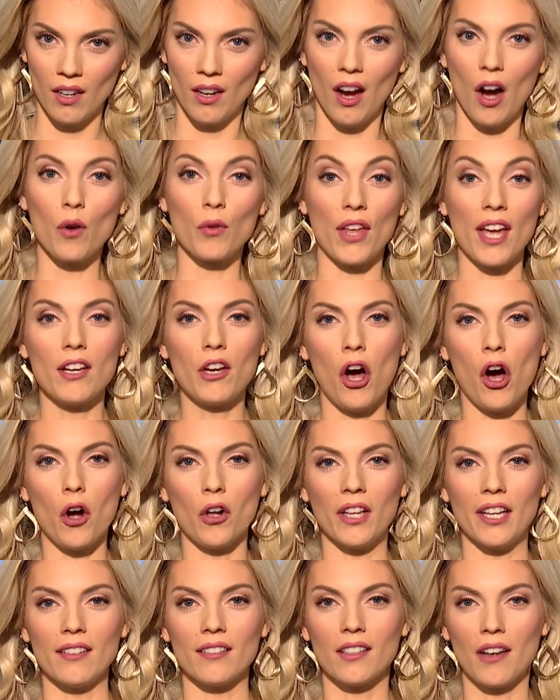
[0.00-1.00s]
Oh, they
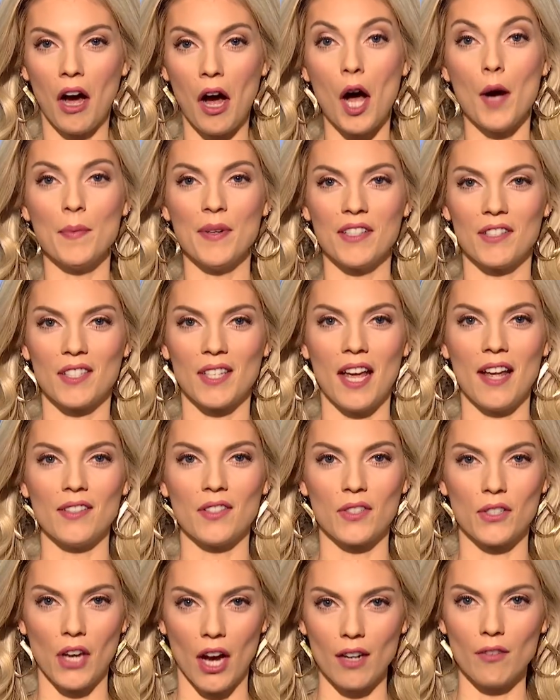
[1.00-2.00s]
call it common
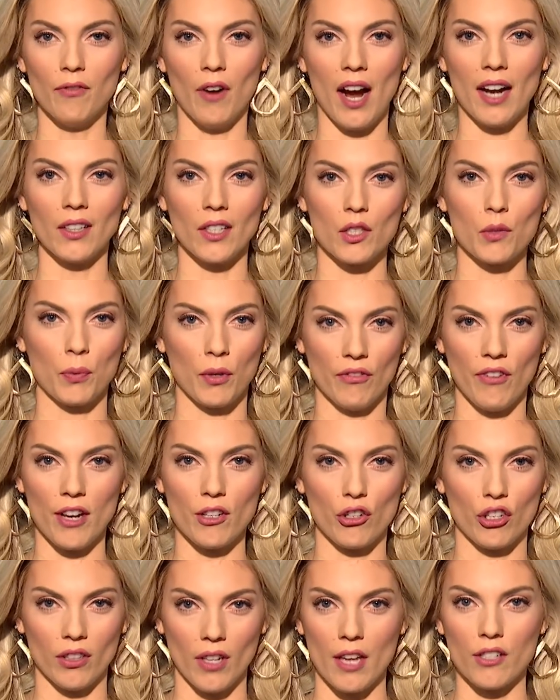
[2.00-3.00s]
sense gun violence
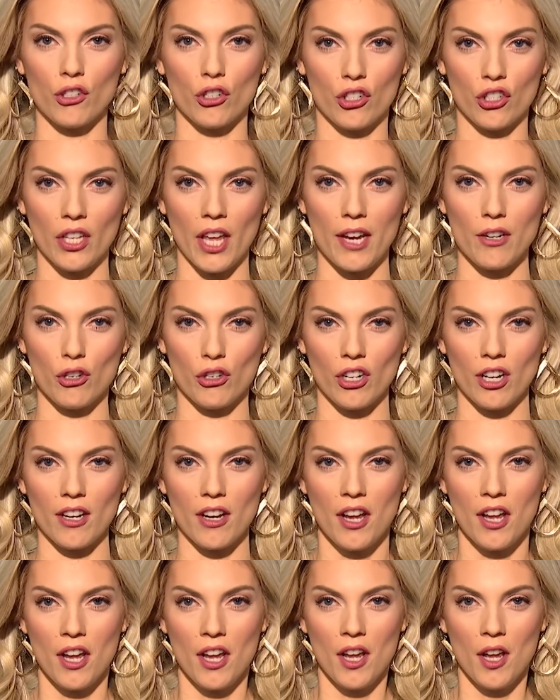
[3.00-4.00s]
prevention
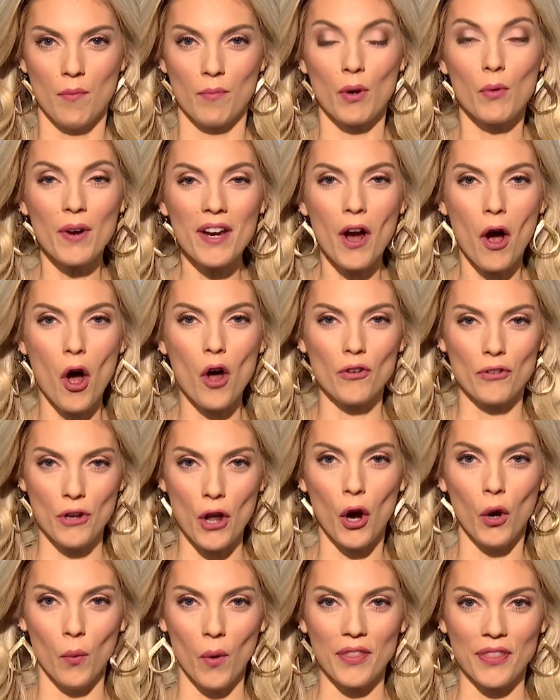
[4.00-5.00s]
legislation. But we all
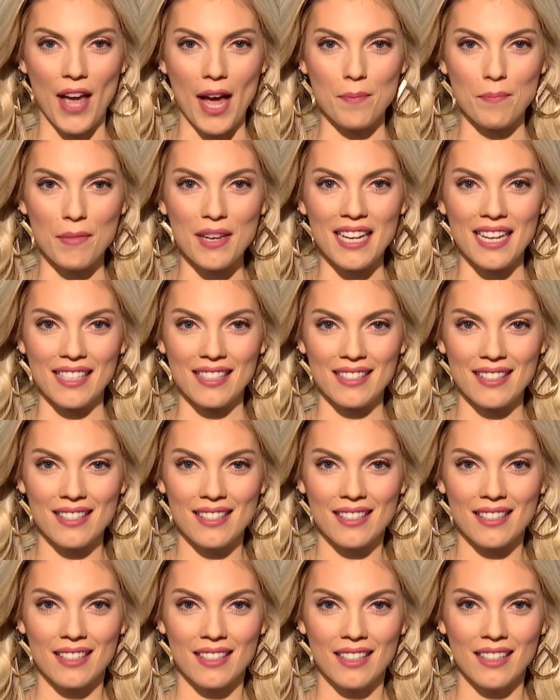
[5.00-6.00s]
know what that
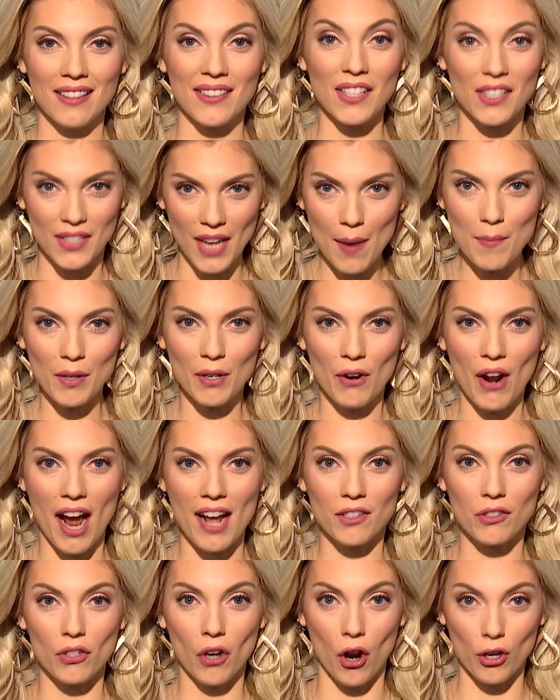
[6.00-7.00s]
means. The
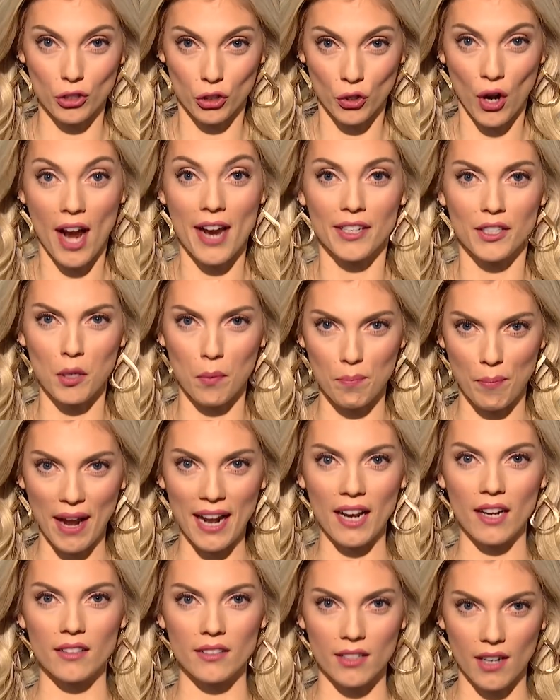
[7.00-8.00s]
Democrats are trying to
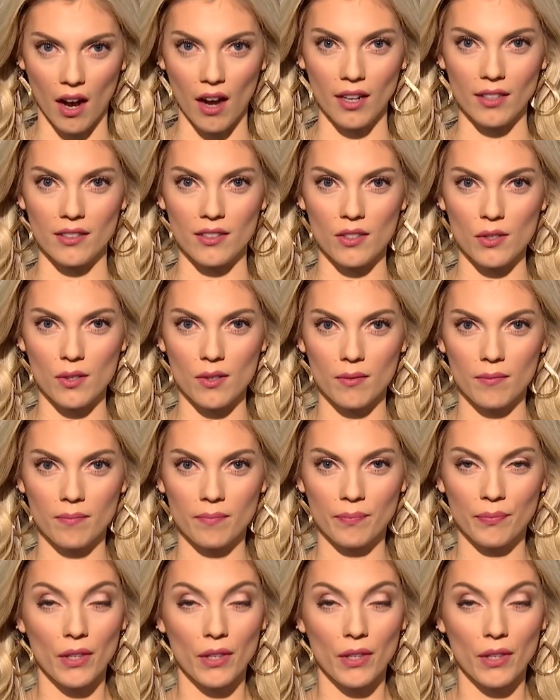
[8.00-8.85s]
ban guns.